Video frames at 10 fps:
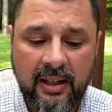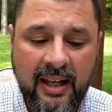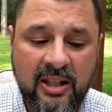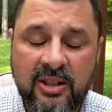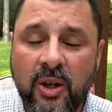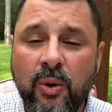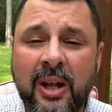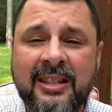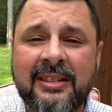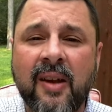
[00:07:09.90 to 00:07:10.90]
And so
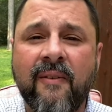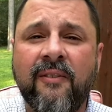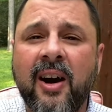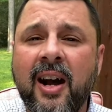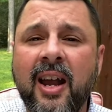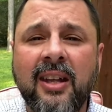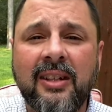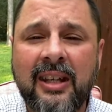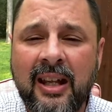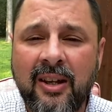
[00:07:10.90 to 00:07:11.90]
it's
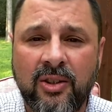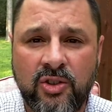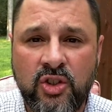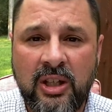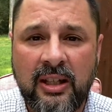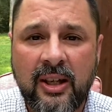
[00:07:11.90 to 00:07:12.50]
divine energy.